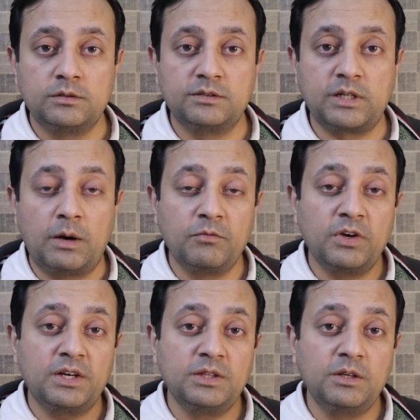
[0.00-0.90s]

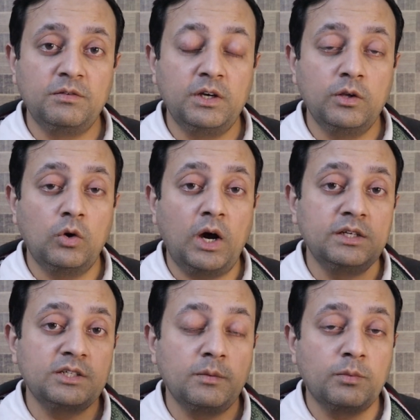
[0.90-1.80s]
Somewhere in the video
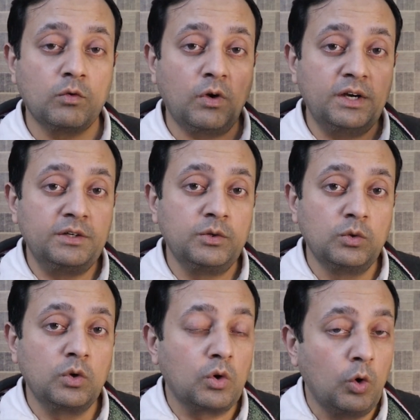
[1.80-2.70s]
I shall provide
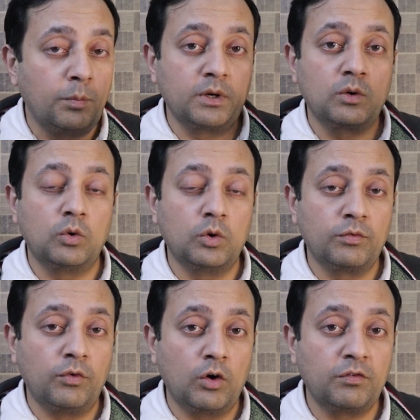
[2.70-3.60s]
you coupon
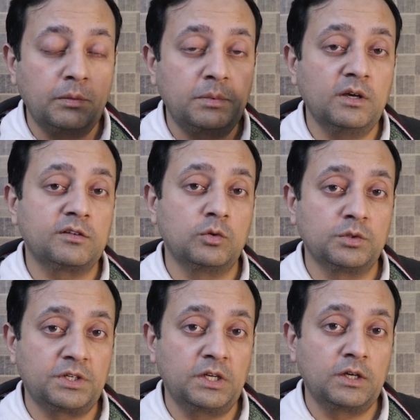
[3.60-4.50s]
code for VPS
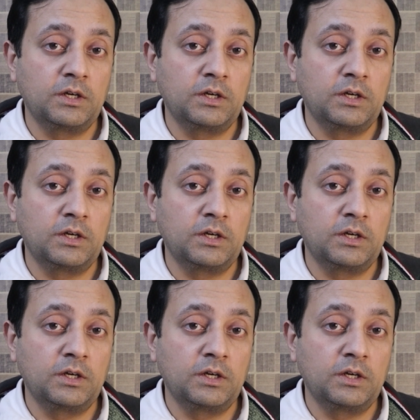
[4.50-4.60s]
hosting.